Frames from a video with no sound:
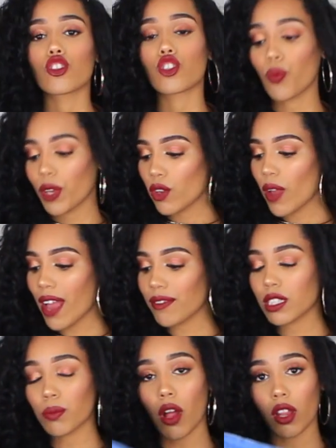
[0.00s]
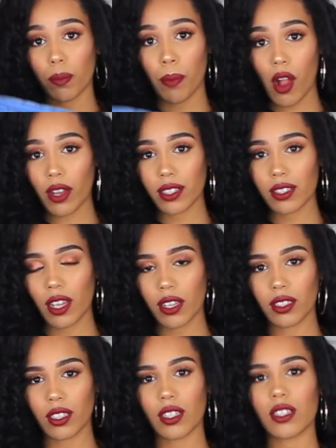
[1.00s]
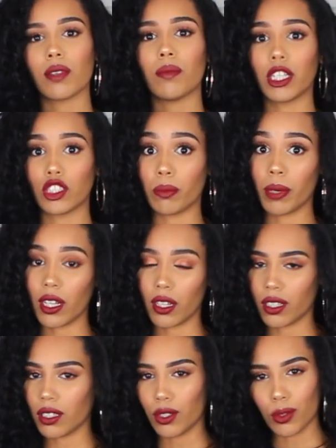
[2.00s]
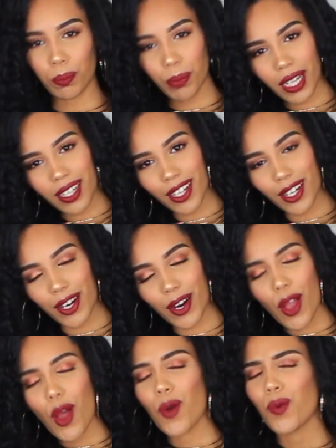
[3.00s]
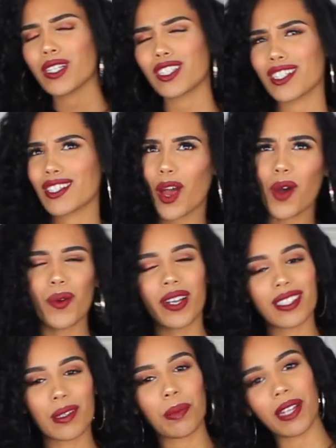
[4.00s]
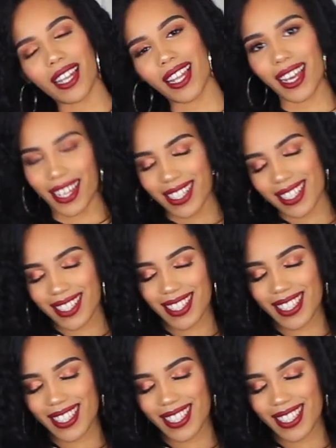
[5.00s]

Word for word: So when you have smaller pockets like this, it makes your butt look a little bigger, which is always a plus.